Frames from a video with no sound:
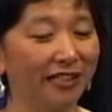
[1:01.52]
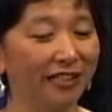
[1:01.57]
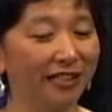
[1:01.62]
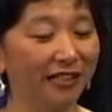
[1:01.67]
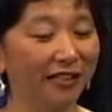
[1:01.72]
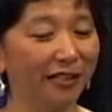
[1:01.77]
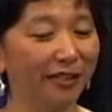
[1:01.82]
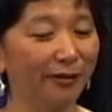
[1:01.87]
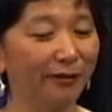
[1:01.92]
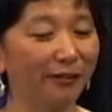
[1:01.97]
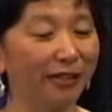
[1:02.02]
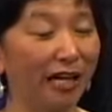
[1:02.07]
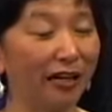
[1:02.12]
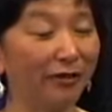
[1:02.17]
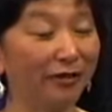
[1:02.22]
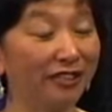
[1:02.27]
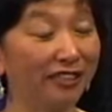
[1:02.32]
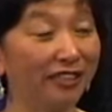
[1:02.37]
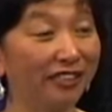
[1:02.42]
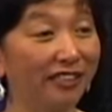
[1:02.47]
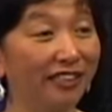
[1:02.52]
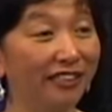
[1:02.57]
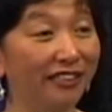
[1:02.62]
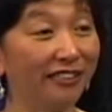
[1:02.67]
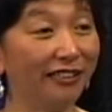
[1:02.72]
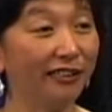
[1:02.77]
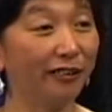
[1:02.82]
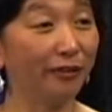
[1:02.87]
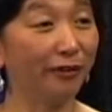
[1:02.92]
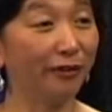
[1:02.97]
uh,
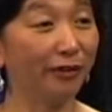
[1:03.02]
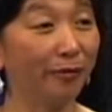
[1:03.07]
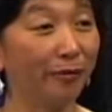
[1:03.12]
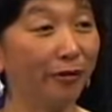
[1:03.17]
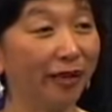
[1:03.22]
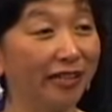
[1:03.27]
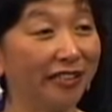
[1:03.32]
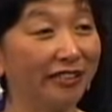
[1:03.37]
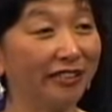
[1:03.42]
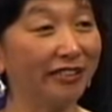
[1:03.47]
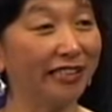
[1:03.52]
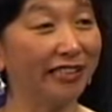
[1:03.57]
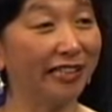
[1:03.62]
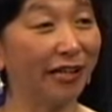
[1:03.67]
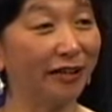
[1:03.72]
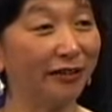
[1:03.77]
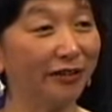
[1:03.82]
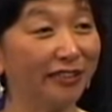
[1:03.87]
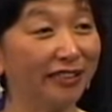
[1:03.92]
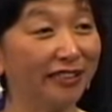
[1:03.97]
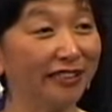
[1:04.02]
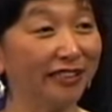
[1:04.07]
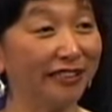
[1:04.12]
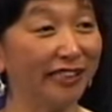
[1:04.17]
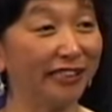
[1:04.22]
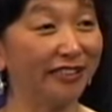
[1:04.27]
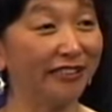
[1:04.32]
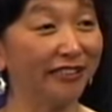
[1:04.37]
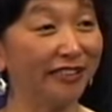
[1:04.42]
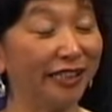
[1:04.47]
counseling, you know, in the pregnancy counseling
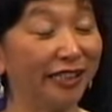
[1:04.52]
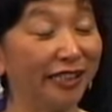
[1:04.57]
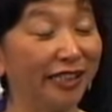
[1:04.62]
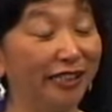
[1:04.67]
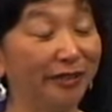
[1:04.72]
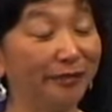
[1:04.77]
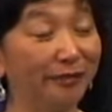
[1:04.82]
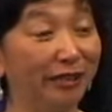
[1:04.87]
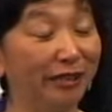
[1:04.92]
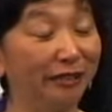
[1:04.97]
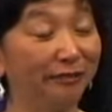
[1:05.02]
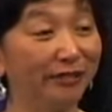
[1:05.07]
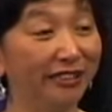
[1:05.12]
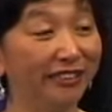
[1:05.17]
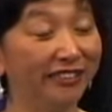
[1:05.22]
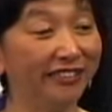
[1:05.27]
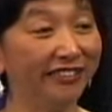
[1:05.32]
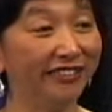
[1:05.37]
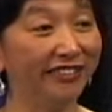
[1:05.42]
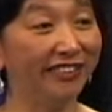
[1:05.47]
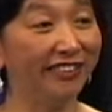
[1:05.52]
centre in East Melbourne.